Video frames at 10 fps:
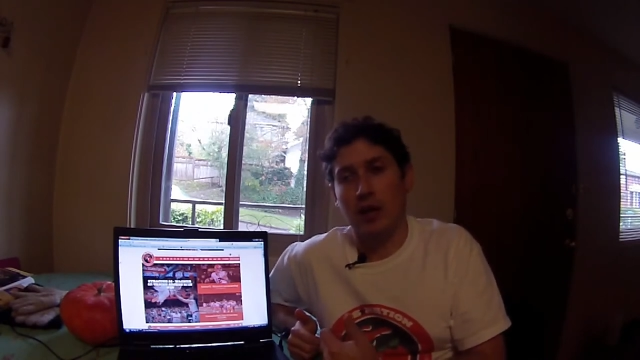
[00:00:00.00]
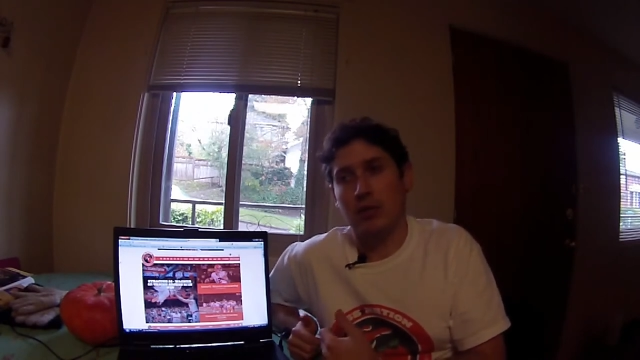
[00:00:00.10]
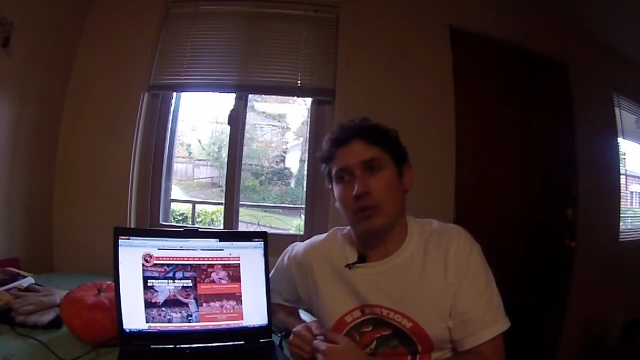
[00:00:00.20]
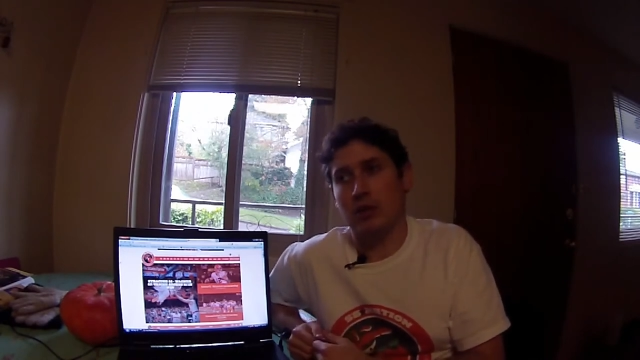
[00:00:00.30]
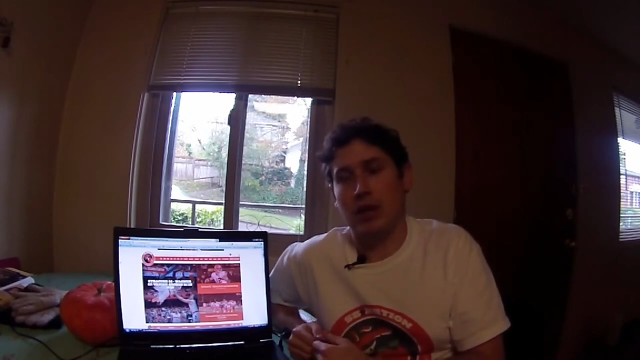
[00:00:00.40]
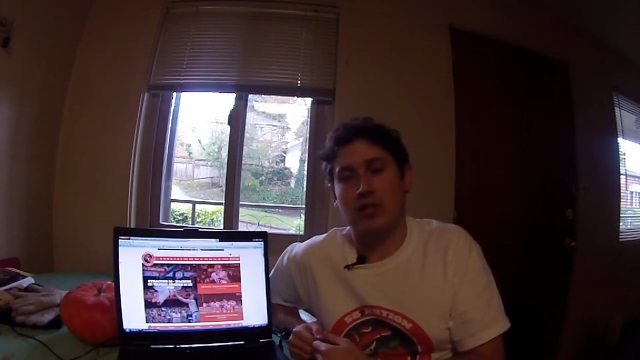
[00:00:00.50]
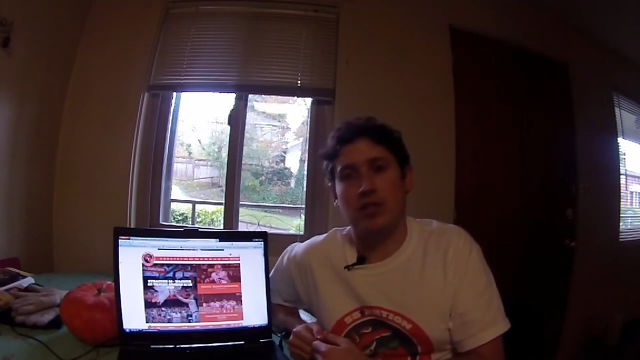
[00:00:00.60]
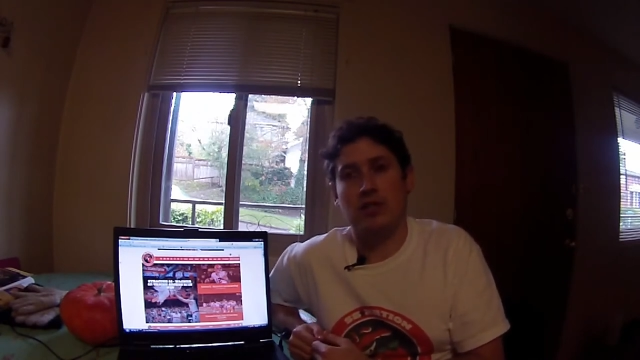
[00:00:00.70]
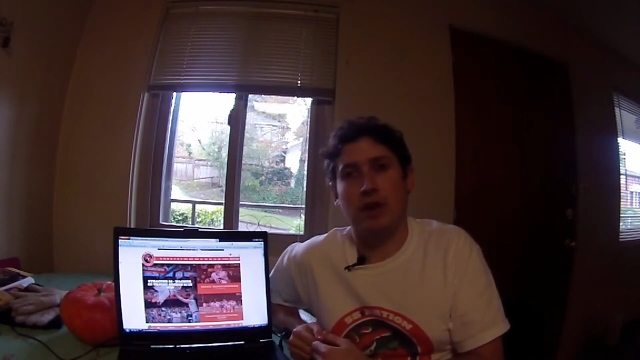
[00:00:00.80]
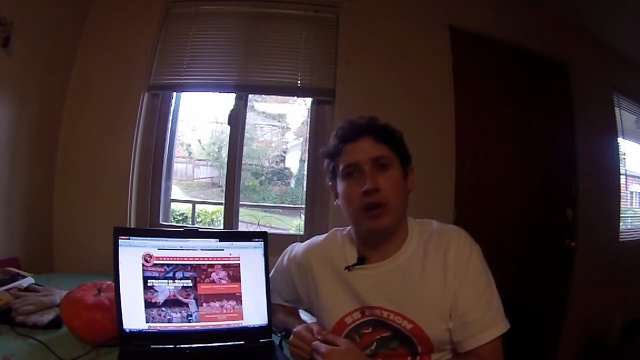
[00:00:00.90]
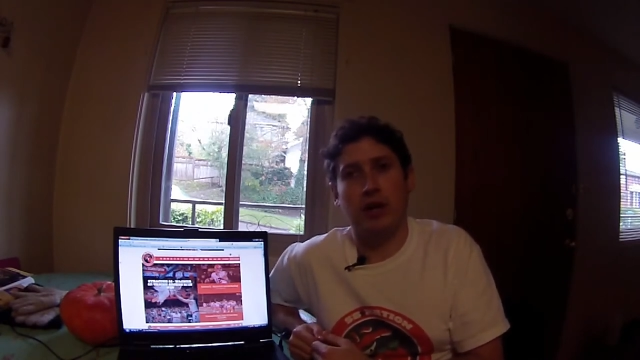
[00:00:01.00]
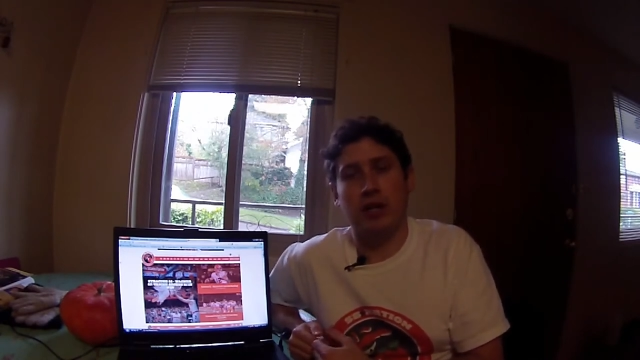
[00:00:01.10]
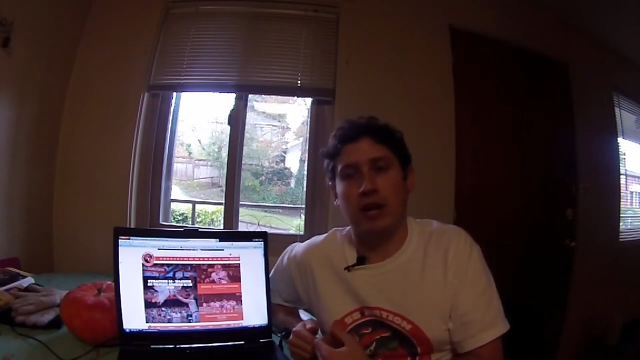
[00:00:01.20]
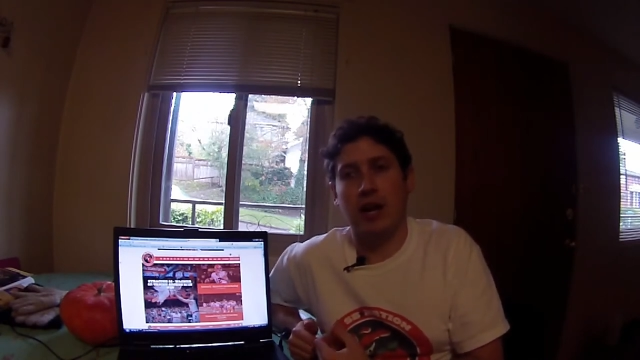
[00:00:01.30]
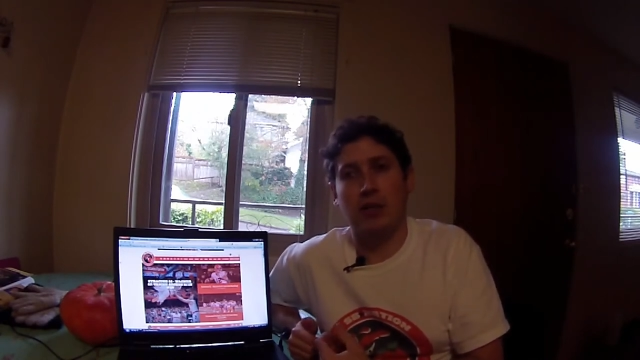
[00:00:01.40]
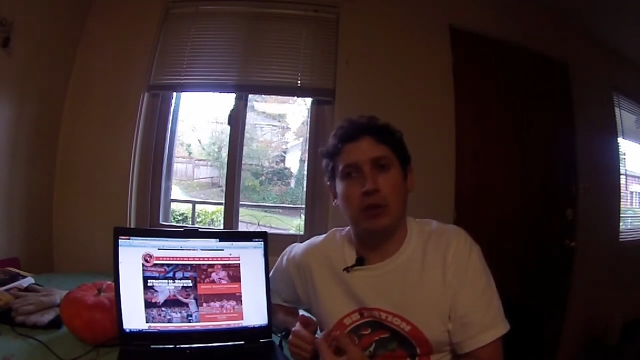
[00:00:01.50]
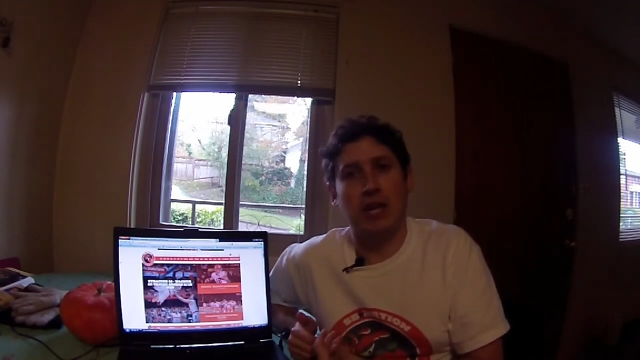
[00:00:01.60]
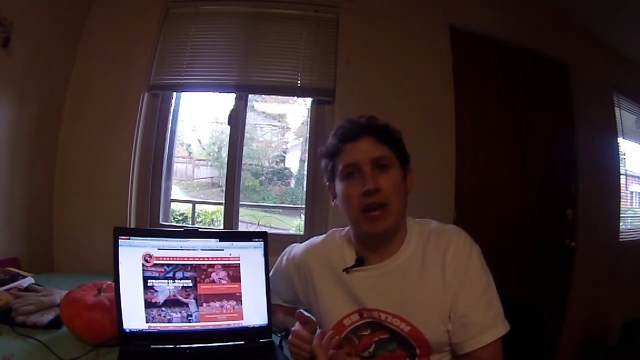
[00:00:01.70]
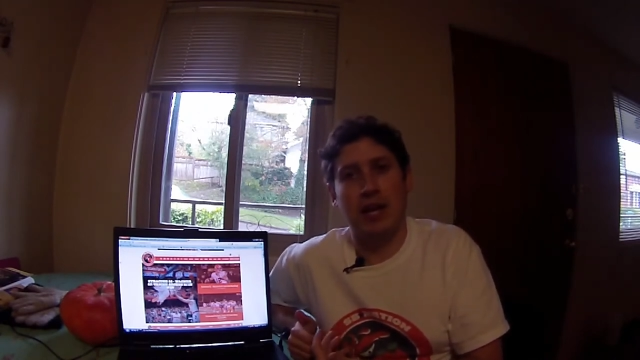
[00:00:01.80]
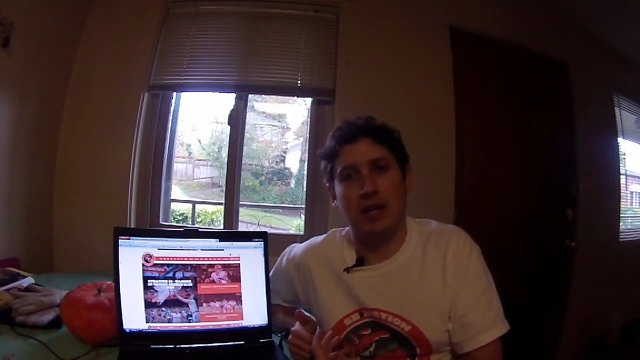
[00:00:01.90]
it just felt like, God, we
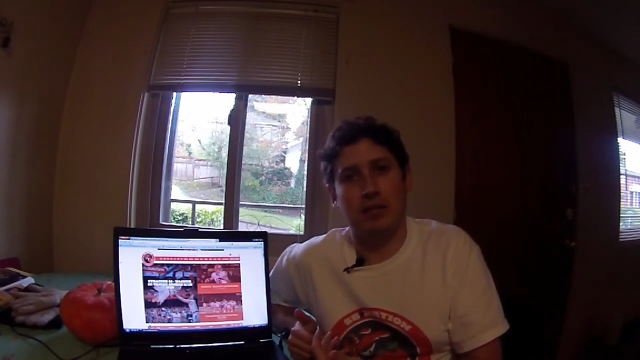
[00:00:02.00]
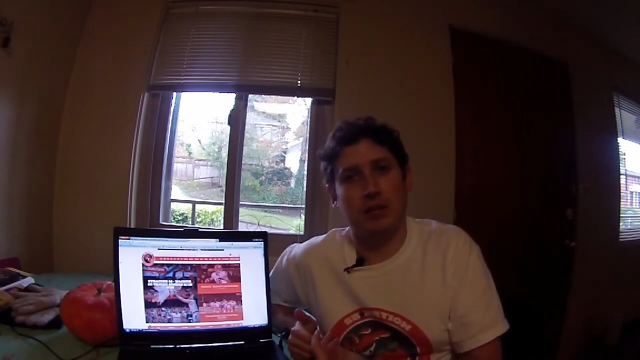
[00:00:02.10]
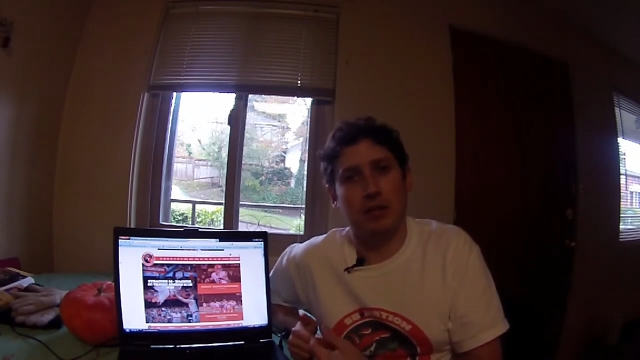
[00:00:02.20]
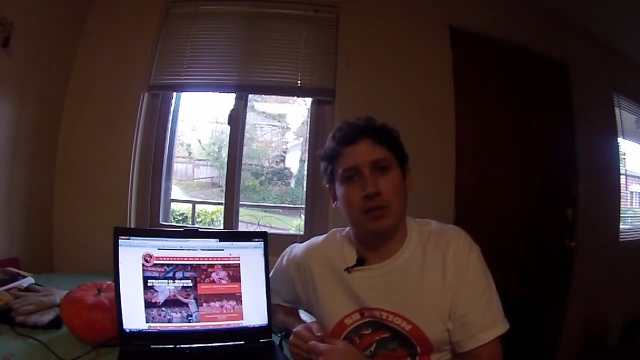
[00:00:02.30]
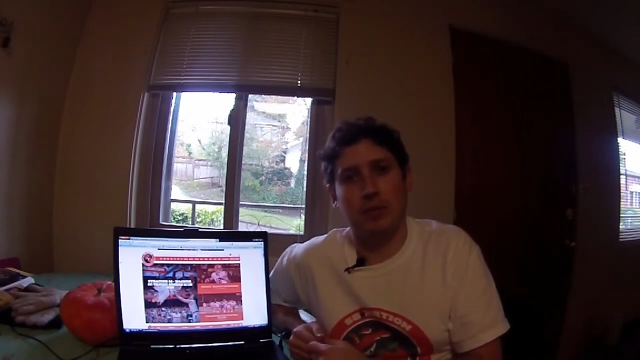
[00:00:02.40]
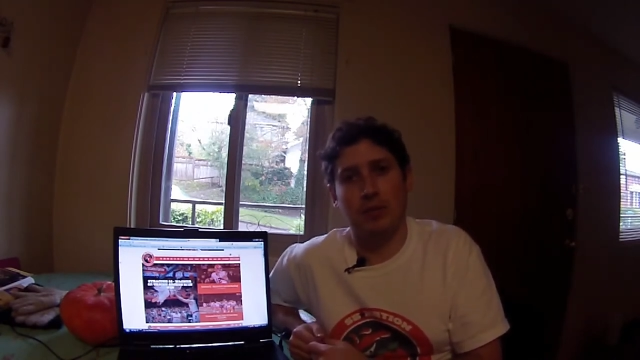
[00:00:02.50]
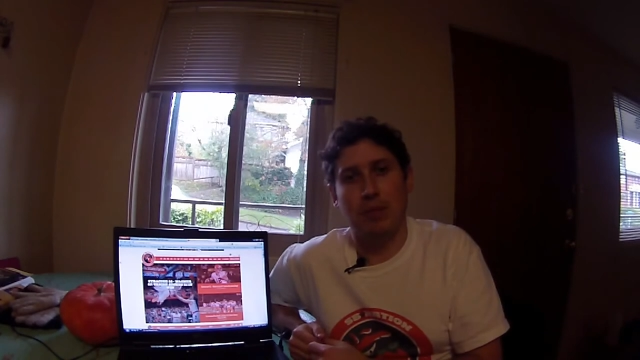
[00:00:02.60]
can't even